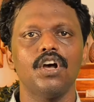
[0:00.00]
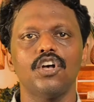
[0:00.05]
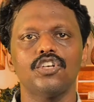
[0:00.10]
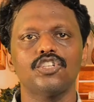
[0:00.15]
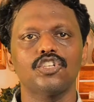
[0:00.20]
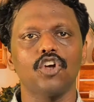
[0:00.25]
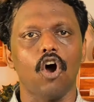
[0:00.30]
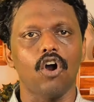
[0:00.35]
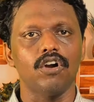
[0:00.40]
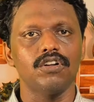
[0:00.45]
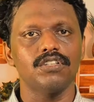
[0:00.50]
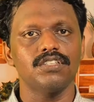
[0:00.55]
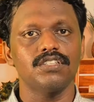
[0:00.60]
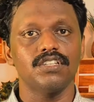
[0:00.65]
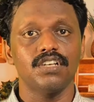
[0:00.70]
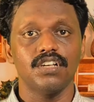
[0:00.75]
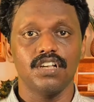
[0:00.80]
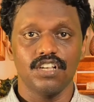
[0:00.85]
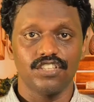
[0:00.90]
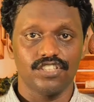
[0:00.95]

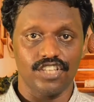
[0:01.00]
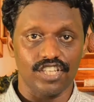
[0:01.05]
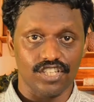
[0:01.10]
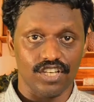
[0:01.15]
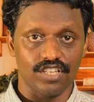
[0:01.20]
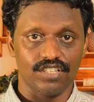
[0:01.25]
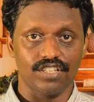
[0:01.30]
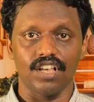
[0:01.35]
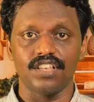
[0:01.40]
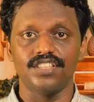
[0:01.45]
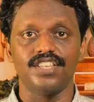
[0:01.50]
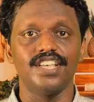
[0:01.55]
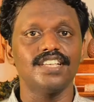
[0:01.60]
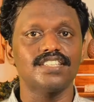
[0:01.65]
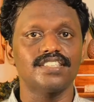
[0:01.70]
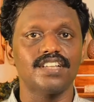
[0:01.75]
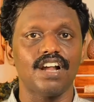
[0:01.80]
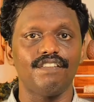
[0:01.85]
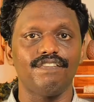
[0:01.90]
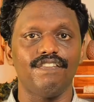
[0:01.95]
Salts such as the zinc
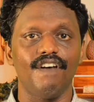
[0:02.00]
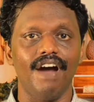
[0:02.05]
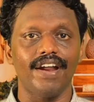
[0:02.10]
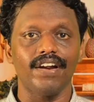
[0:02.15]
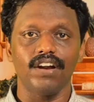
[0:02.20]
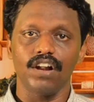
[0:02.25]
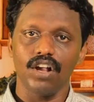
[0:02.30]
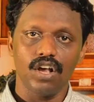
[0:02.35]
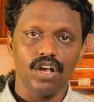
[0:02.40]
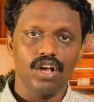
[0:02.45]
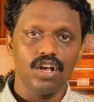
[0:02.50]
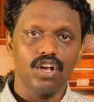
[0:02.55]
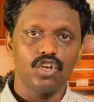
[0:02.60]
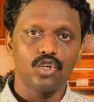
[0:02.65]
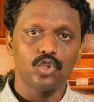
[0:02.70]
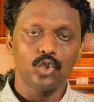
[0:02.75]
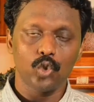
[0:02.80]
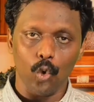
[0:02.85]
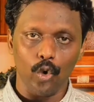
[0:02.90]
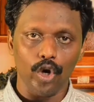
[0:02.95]
sulfide,
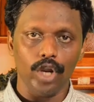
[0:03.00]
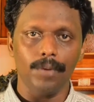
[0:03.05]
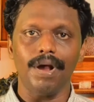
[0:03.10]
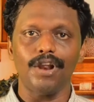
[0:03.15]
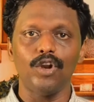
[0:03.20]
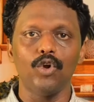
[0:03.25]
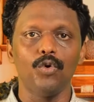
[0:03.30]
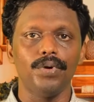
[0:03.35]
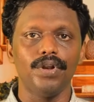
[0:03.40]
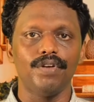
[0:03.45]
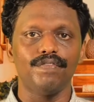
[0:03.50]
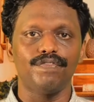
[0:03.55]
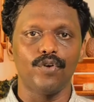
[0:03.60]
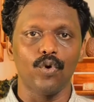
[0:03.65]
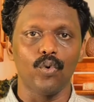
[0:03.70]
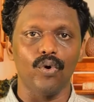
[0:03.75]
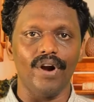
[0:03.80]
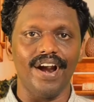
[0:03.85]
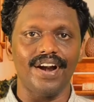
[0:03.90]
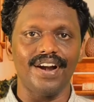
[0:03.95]
sodium aluminum
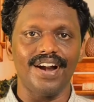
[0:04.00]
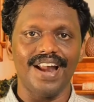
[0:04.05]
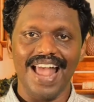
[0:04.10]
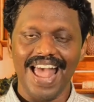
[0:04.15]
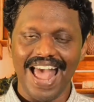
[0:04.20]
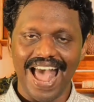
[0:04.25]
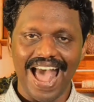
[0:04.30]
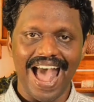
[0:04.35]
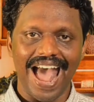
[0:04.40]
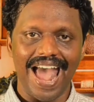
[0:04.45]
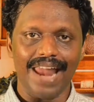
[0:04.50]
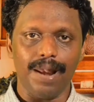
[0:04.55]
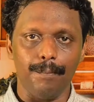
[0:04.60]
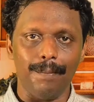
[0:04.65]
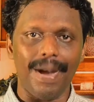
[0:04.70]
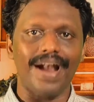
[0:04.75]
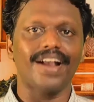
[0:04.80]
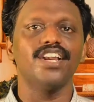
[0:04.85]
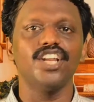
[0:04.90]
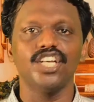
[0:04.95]
fluoride and
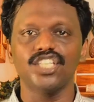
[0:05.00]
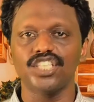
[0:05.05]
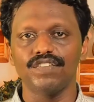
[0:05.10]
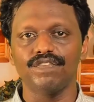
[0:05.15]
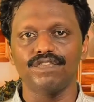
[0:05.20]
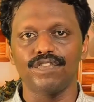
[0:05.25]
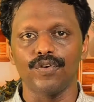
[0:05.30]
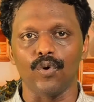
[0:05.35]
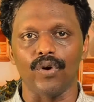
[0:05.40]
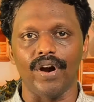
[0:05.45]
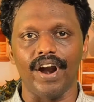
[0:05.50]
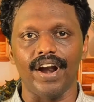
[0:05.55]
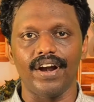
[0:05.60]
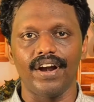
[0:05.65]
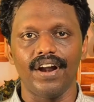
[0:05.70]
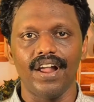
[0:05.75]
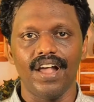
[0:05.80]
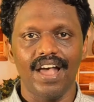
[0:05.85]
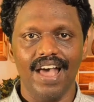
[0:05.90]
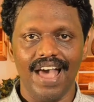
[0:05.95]
magnesium
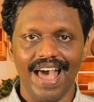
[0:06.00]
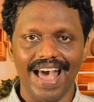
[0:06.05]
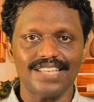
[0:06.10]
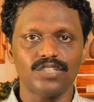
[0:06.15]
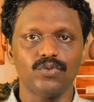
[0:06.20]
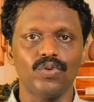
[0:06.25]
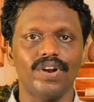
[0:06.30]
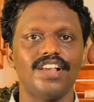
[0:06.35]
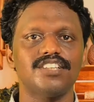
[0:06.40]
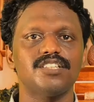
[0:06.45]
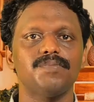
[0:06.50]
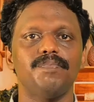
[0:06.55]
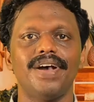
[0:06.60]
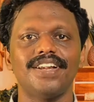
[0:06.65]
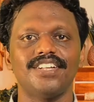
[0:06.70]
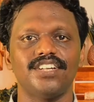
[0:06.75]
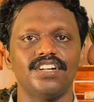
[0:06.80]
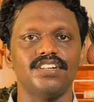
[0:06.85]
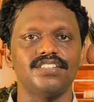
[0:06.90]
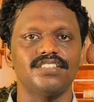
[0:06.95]
fluoride, as well as
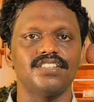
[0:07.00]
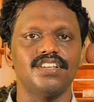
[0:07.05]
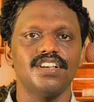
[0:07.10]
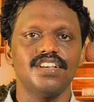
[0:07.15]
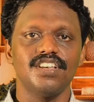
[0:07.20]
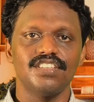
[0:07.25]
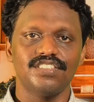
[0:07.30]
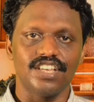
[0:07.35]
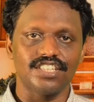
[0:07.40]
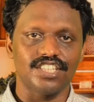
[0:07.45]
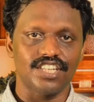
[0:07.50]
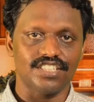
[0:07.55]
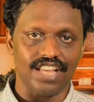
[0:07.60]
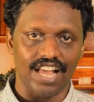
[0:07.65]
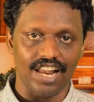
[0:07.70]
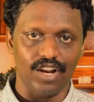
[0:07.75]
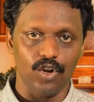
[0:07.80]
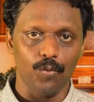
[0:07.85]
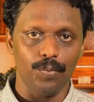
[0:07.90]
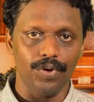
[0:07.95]
metals such as
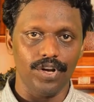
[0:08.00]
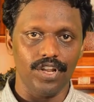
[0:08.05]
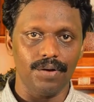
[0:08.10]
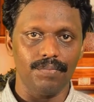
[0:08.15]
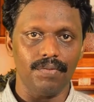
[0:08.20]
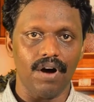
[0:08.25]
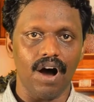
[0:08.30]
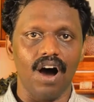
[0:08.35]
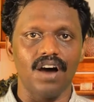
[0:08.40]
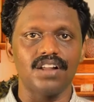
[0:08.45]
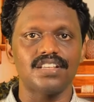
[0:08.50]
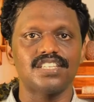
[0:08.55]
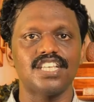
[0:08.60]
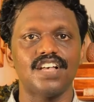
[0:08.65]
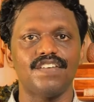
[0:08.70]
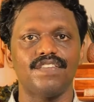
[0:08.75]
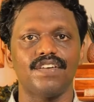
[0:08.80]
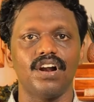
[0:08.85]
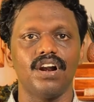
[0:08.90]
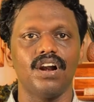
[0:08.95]
aluminum, are
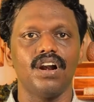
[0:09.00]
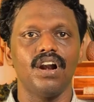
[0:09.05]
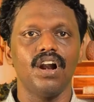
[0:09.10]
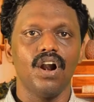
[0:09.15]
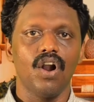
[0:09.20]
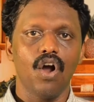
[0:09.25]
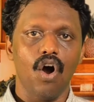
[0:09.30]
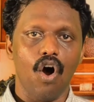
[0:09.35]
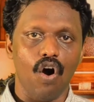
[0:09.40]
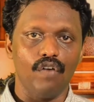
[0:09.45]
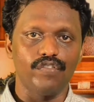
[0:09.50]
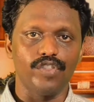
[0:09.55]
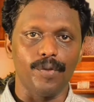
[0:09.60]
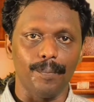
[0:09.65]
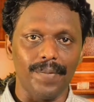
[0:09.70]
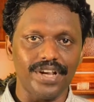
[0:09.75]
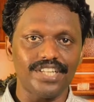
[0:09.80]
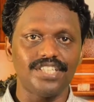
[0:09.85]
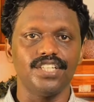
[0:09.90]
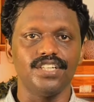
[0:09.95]
several of the
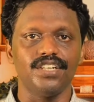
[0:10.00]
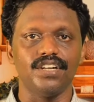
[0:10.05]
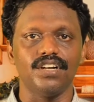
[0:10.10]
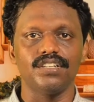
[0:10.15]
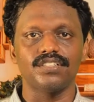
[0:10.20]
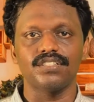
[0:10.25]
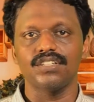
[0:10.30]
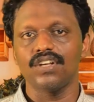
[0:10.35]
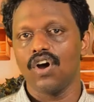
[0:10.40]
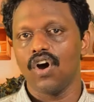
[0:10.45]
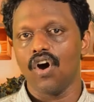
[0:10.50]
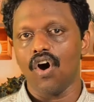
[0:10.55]
materials